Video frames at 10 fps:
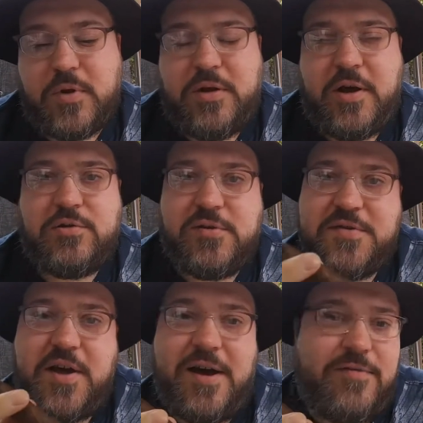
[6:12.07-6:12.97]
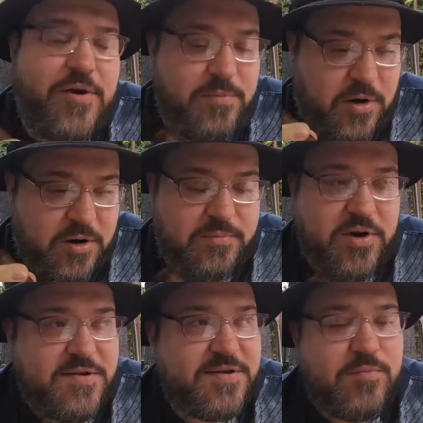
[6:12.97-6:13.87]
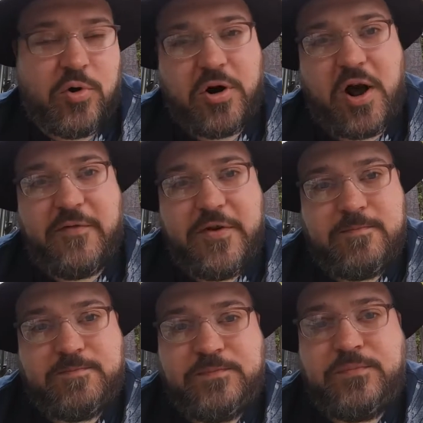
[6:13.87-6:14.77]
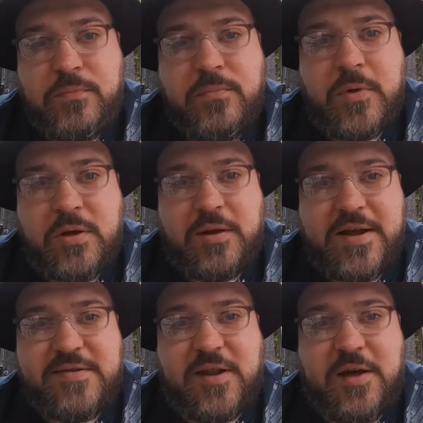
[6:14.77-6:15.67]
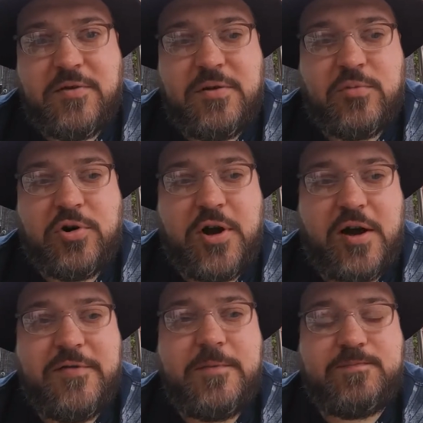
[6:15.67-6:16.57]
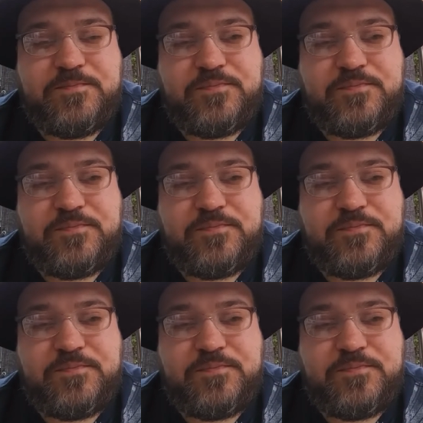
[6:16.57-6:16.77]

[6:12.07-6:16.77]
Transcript: Now towards the halfway mark, I'm tasting more coffee. Less leather and more coffee.